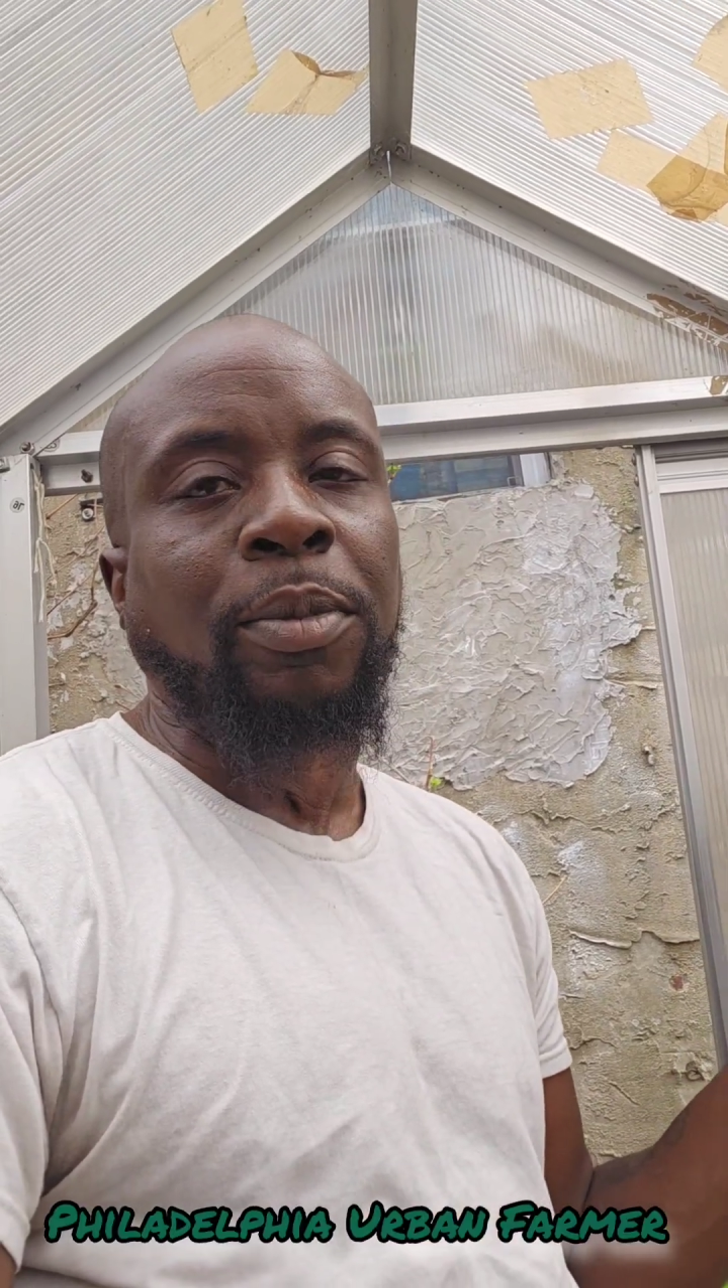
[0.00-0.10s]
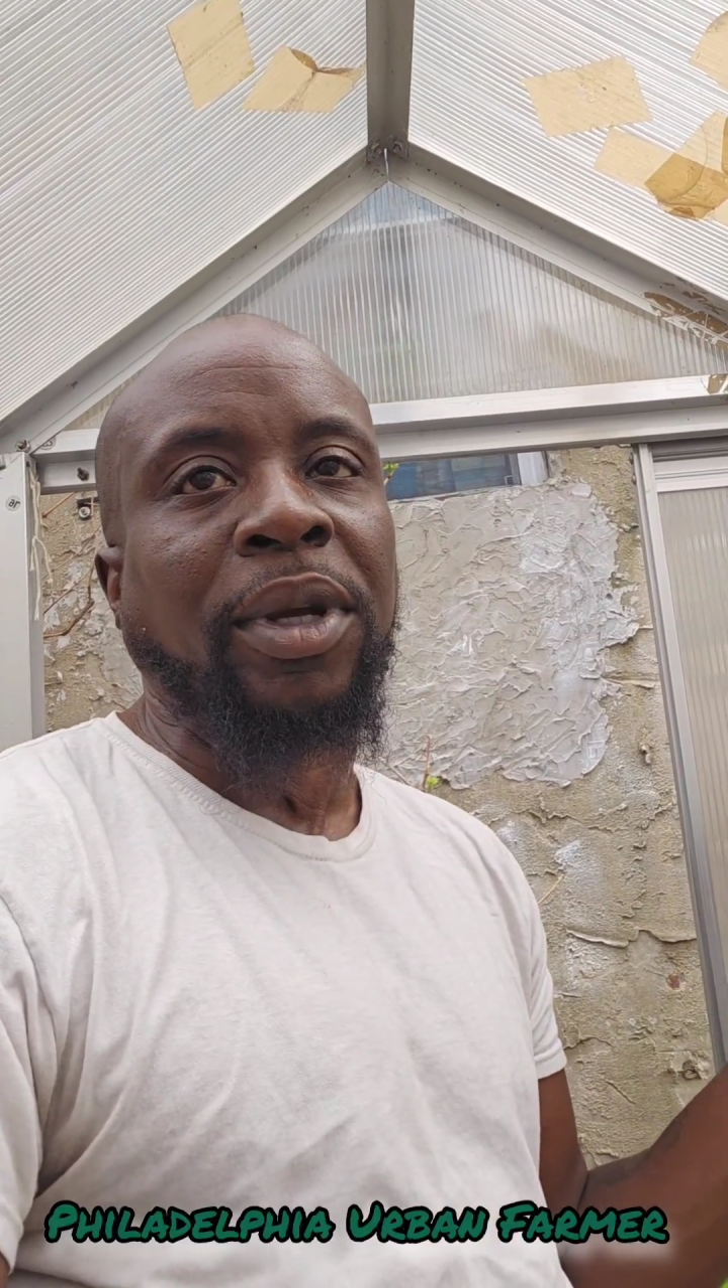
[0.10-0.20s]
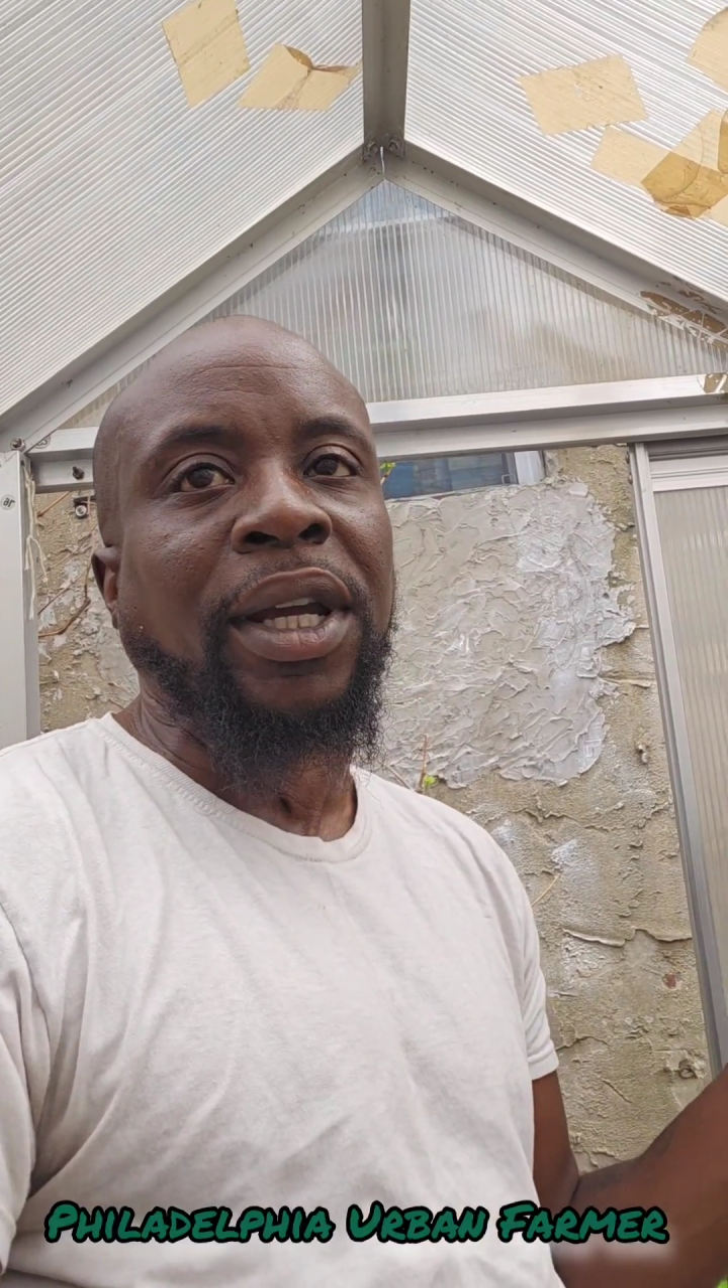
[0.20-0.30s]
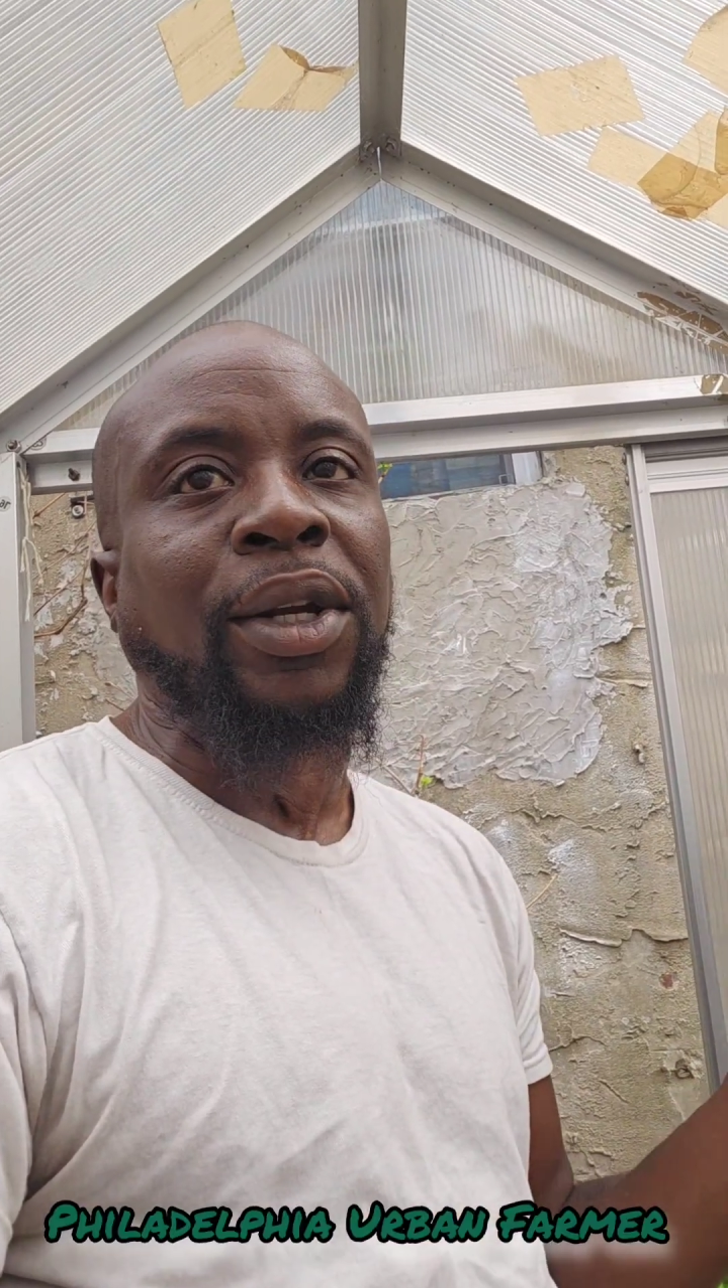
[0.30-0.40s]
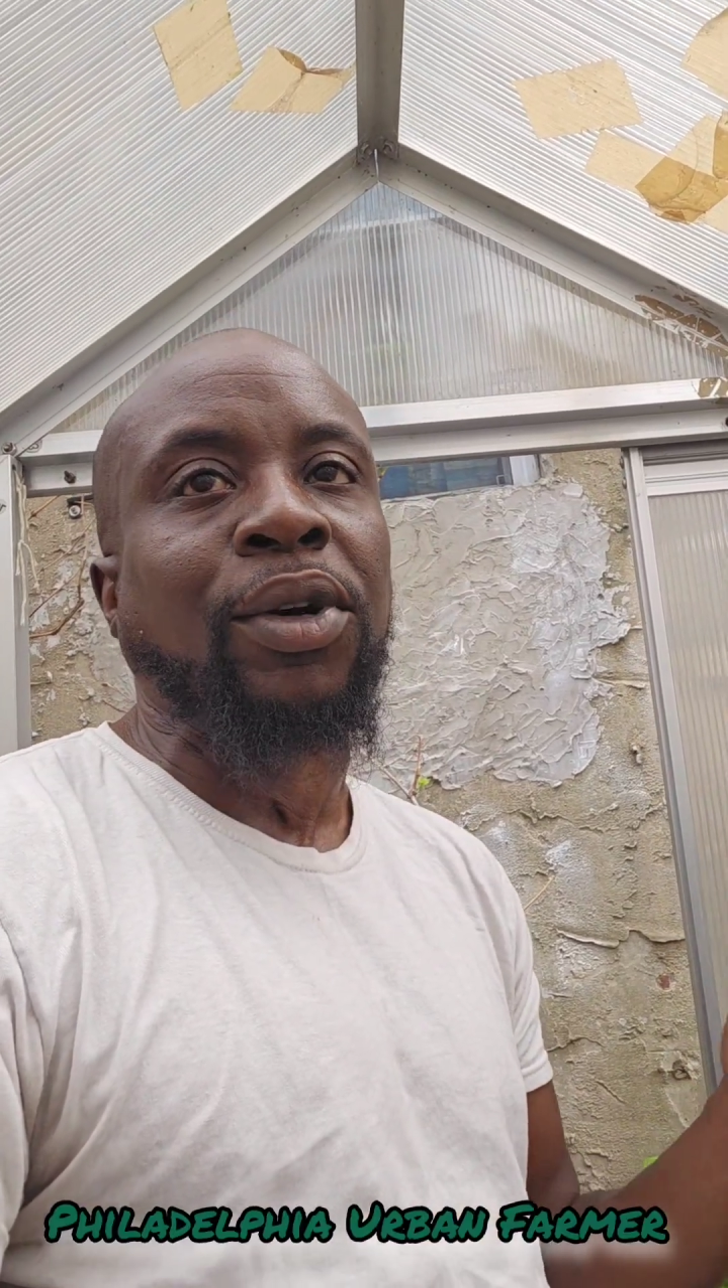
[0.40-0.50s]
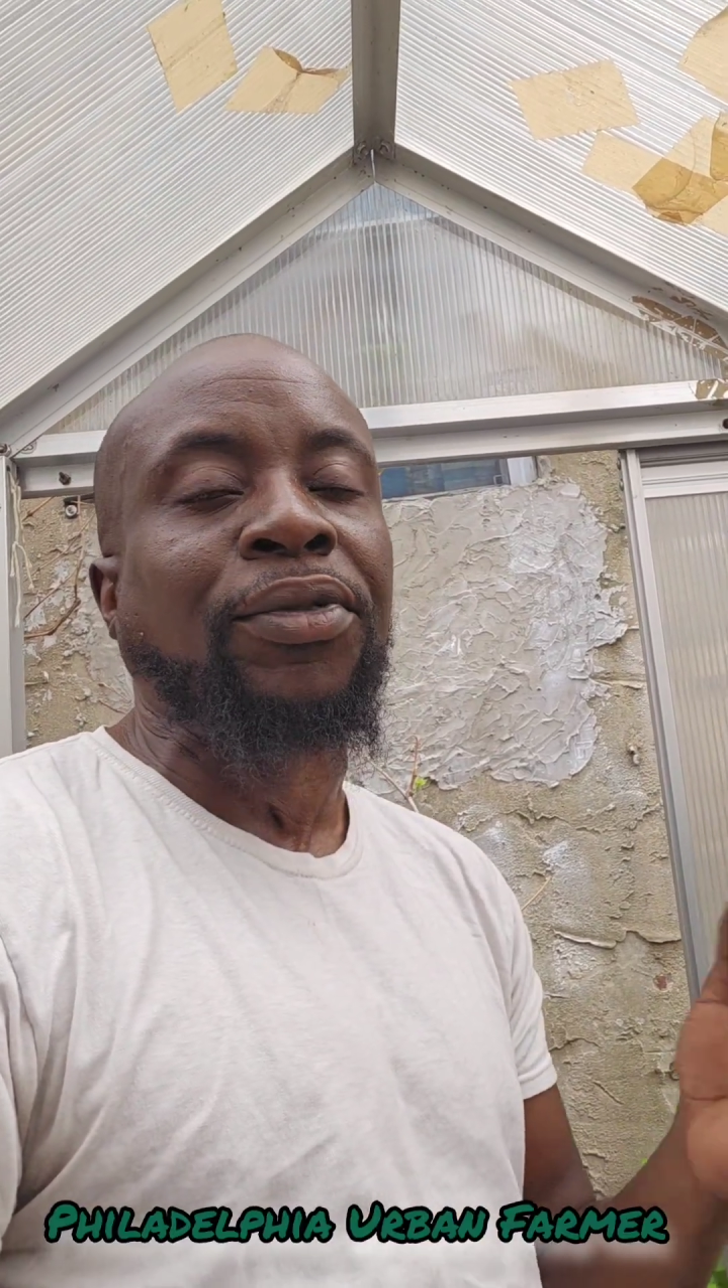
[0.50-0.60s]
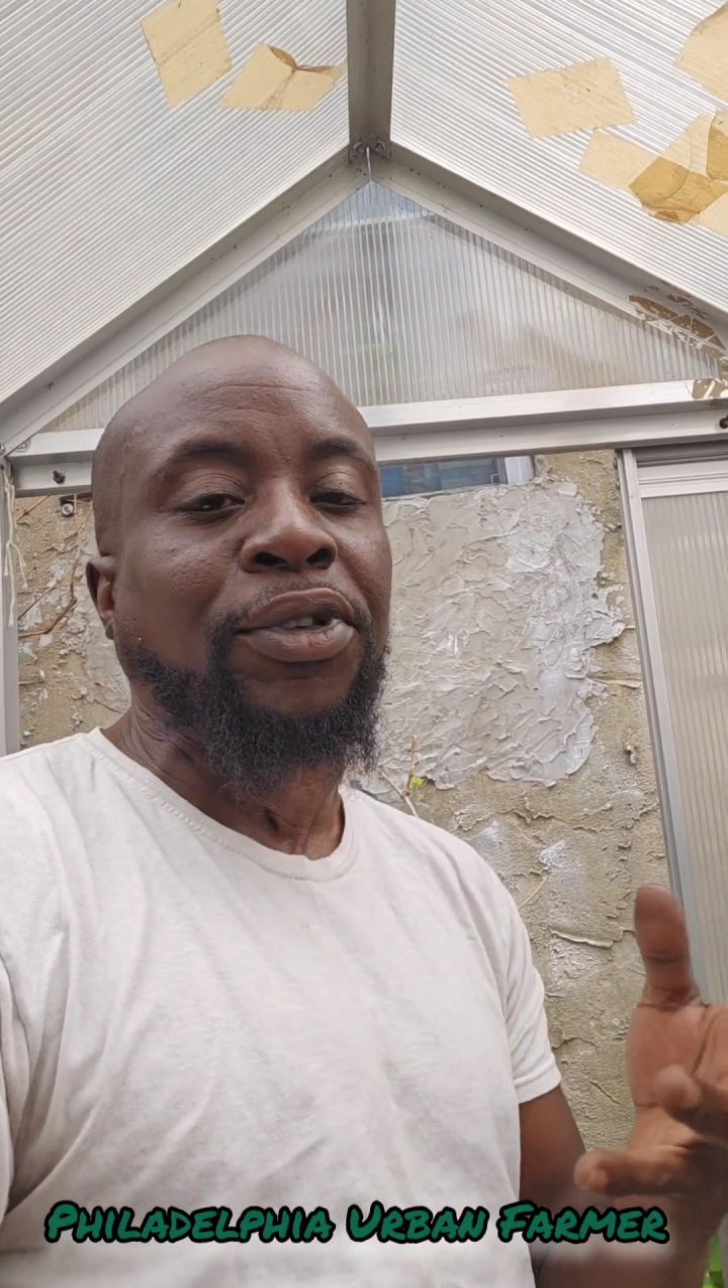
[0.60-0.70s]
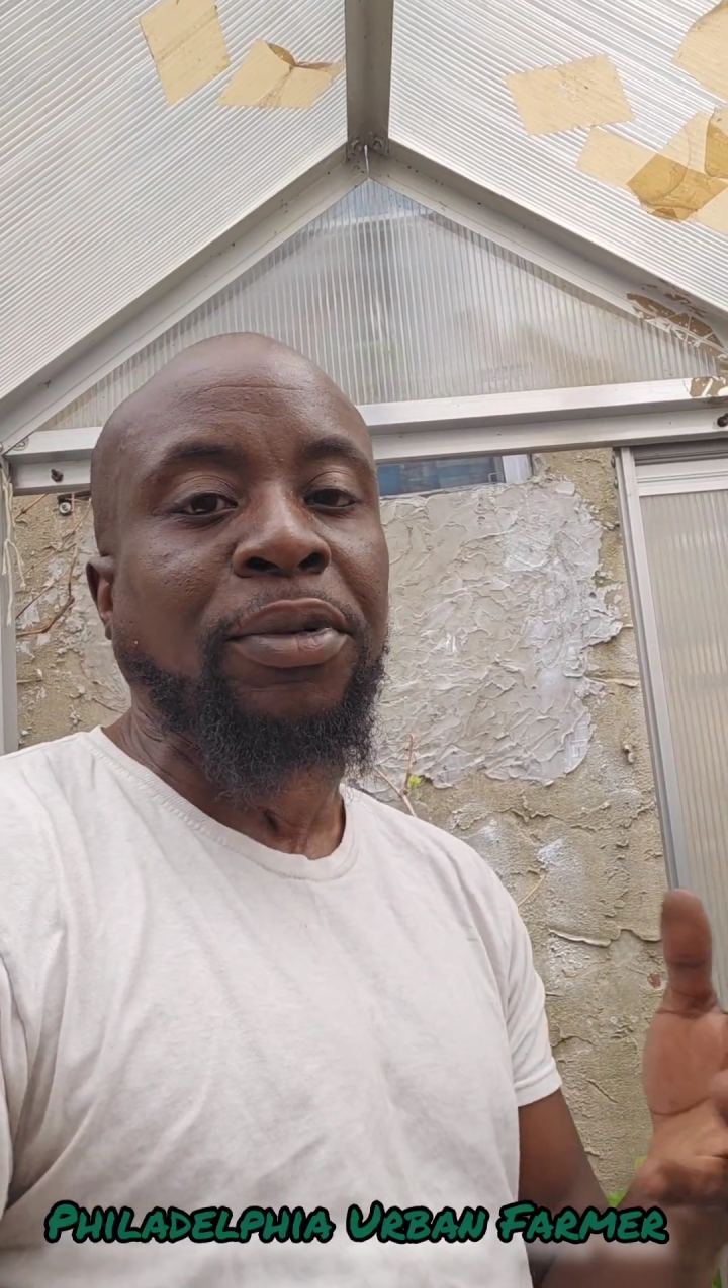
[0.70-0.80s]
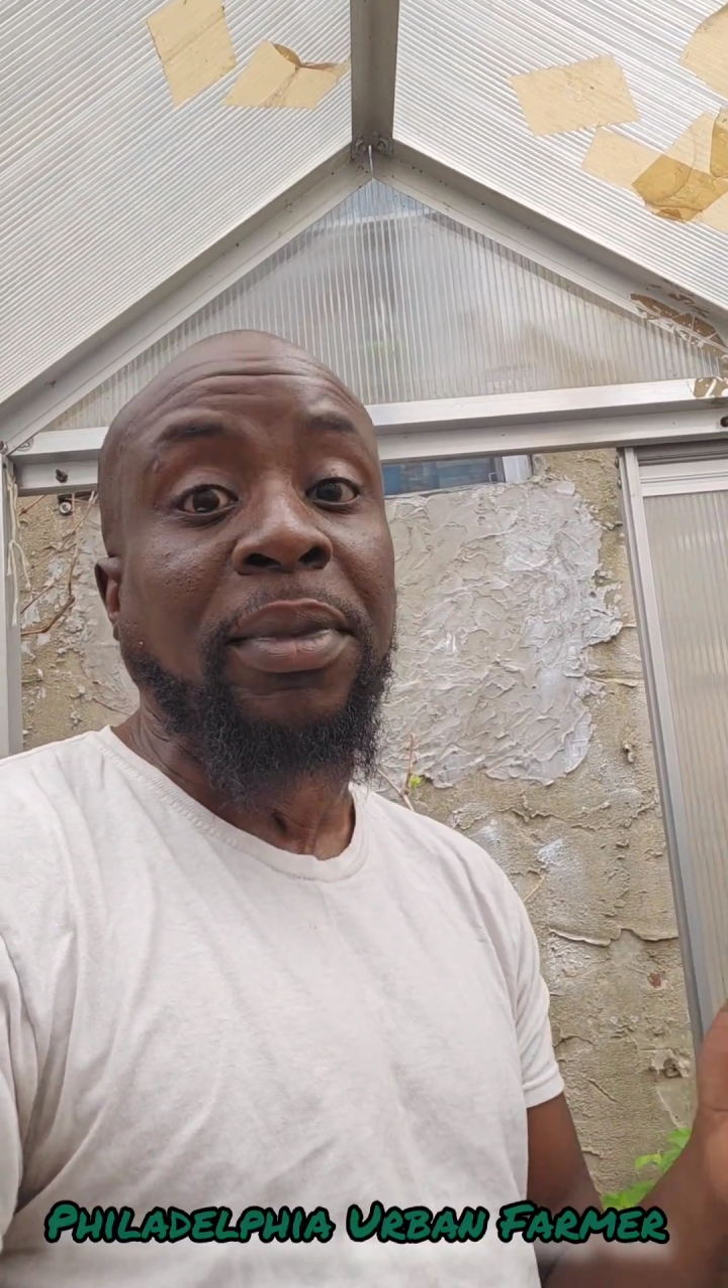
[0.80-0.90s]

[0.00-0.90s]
panel for